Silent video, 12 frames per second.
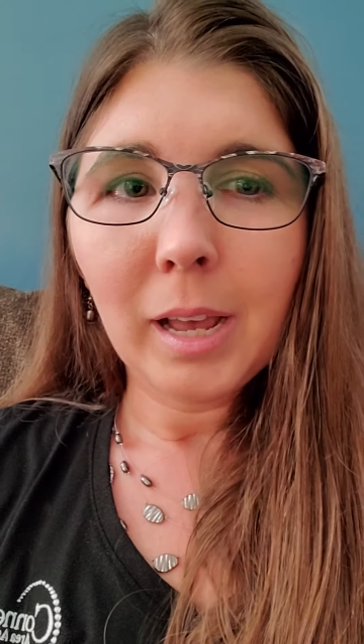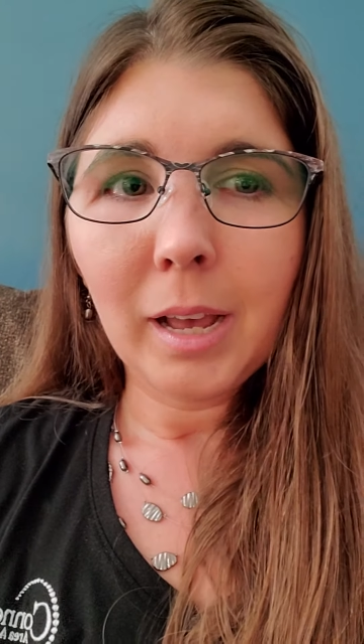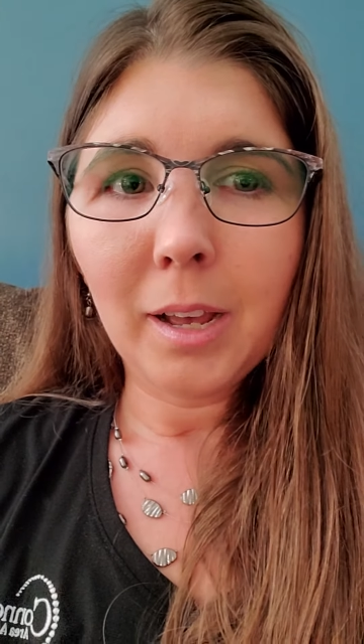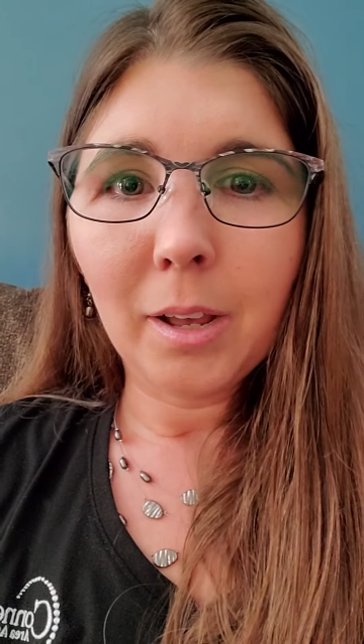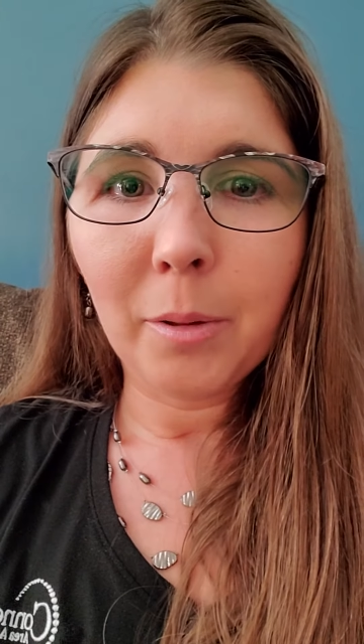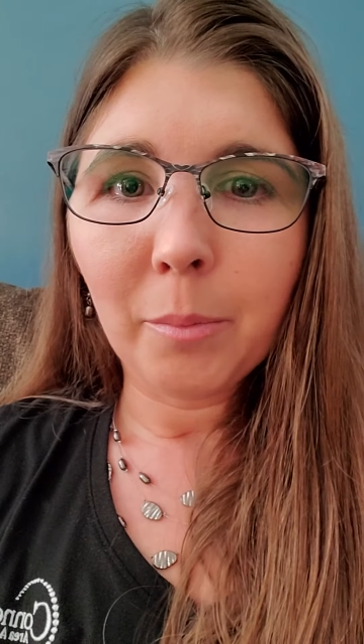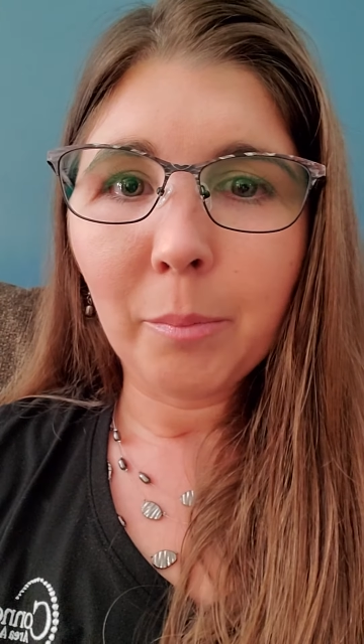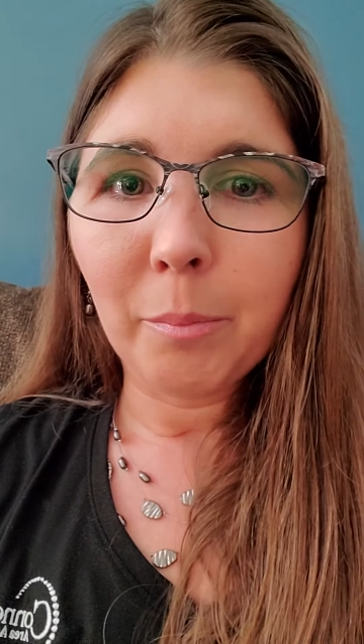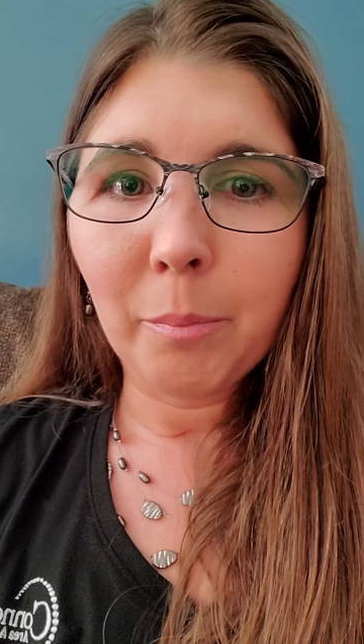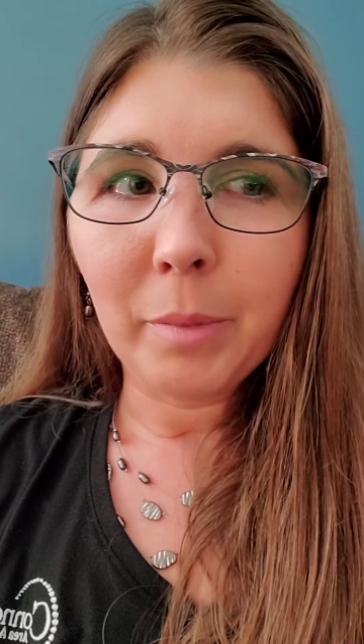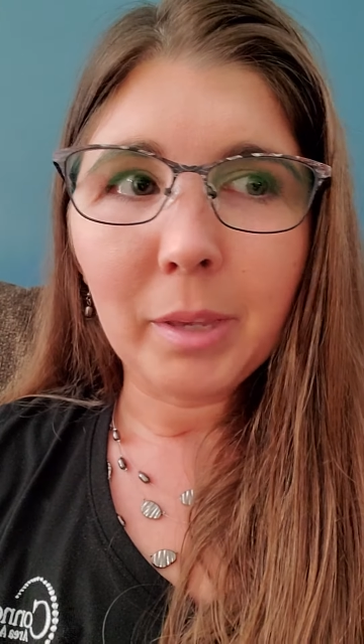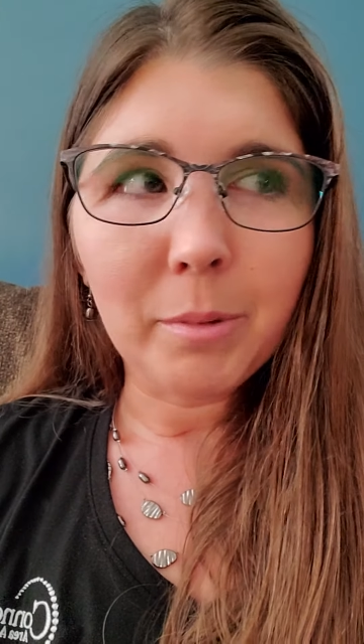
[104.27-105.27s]
Um,
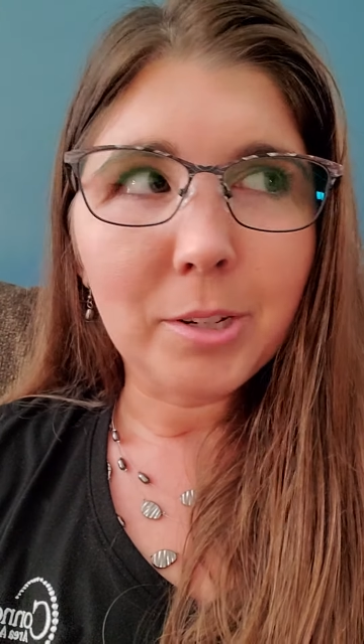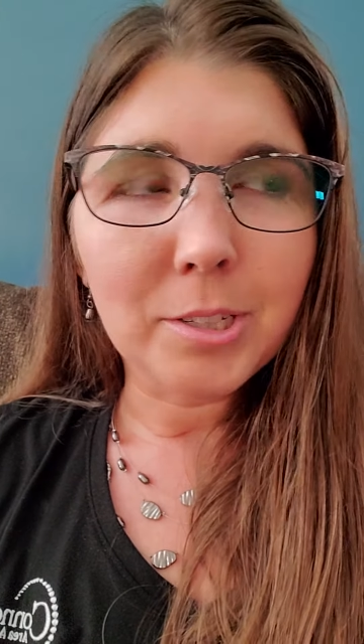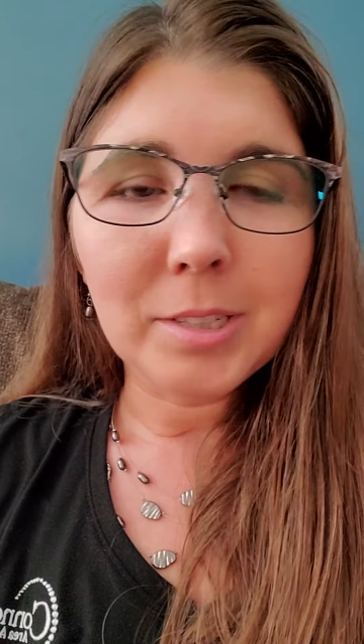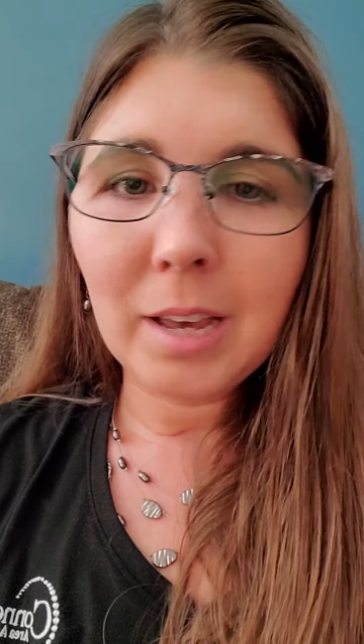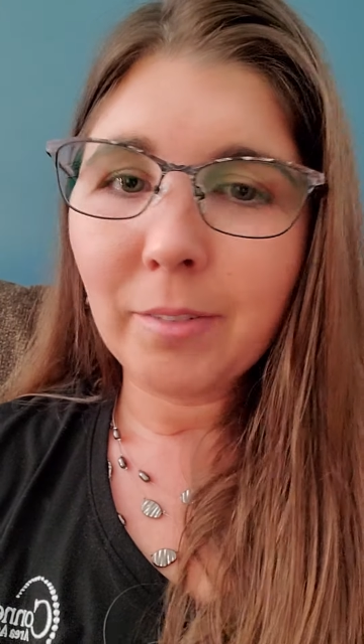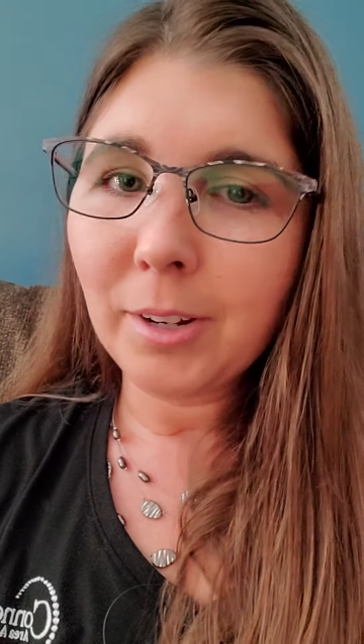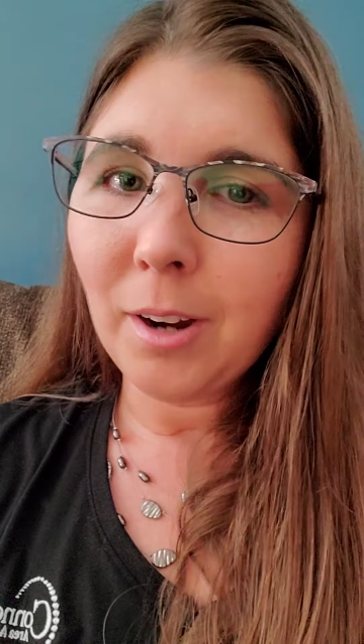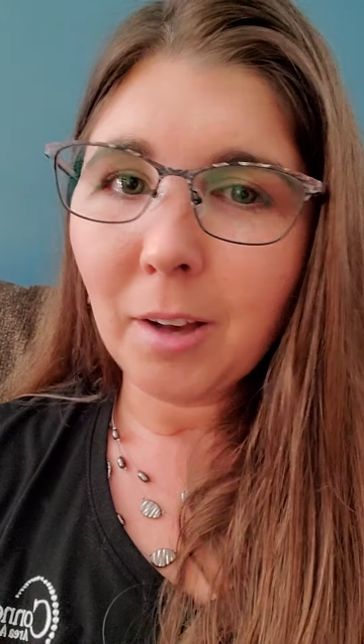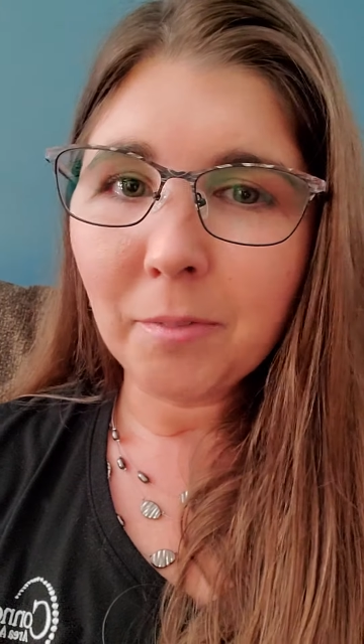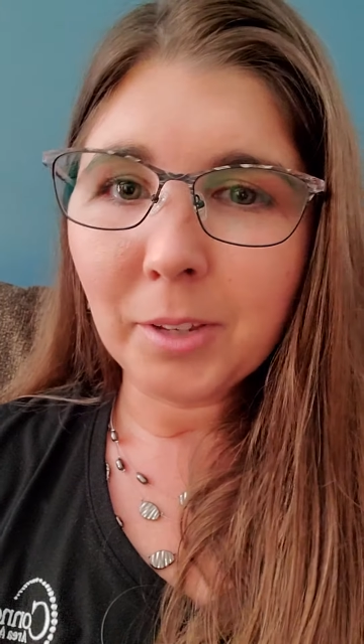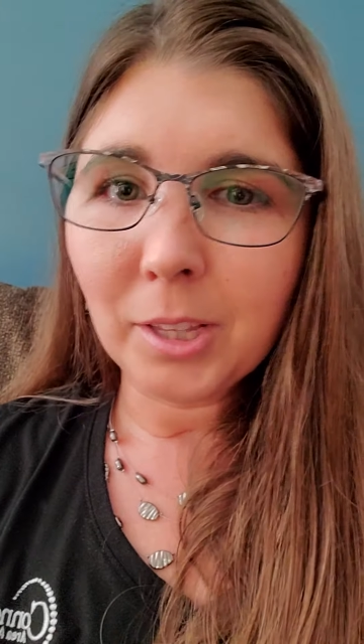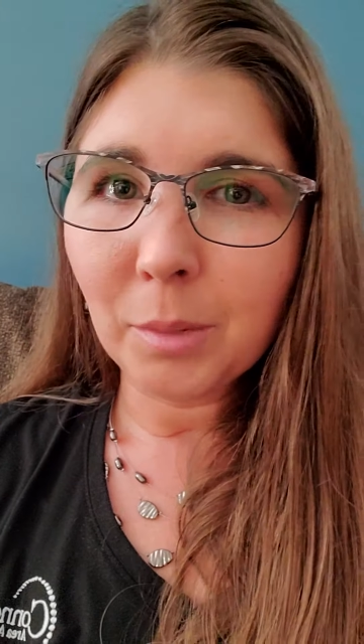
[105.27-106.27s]
maybe just having
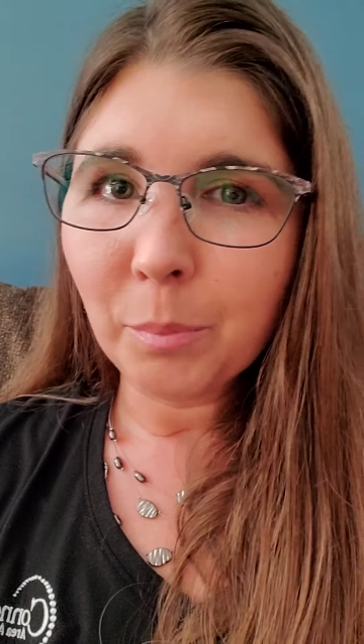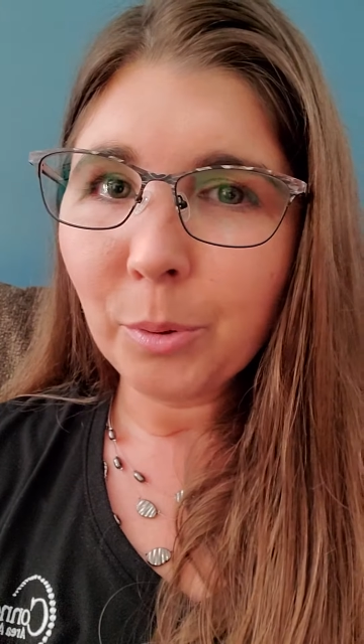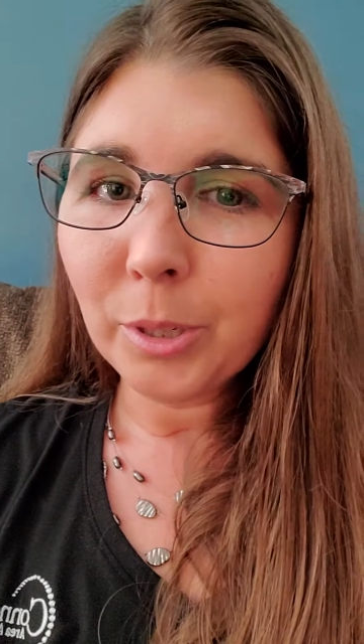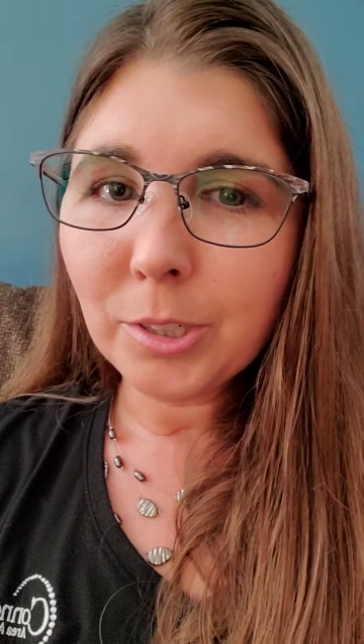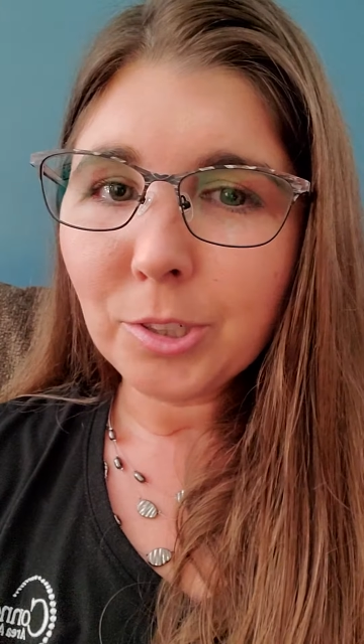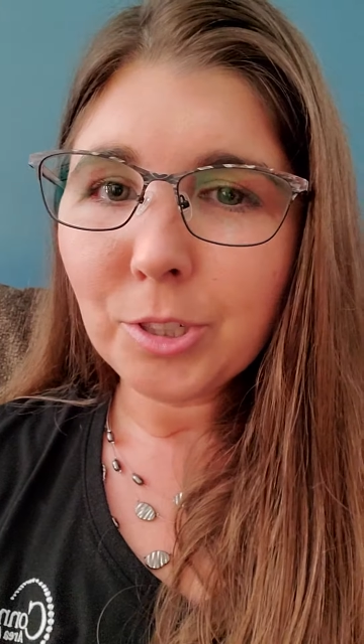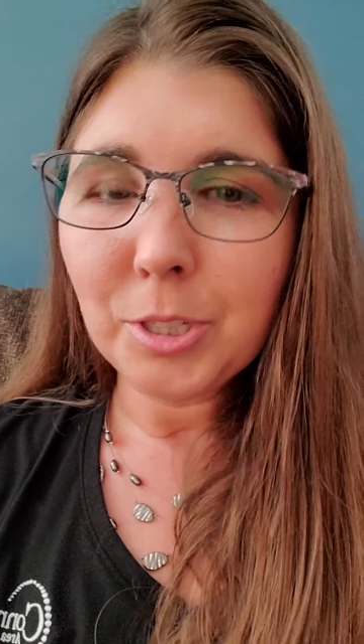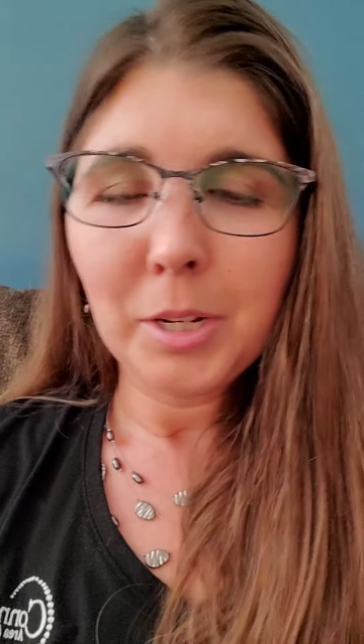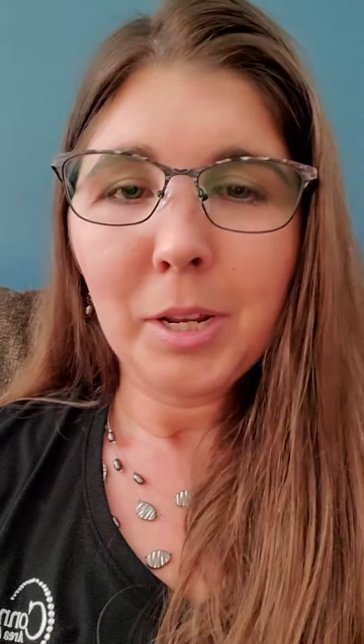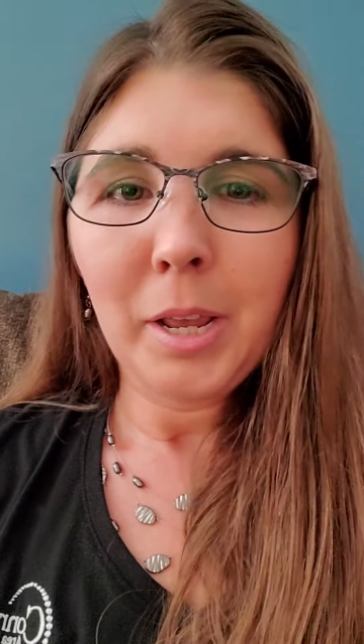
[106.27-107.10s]
coffee on the porch,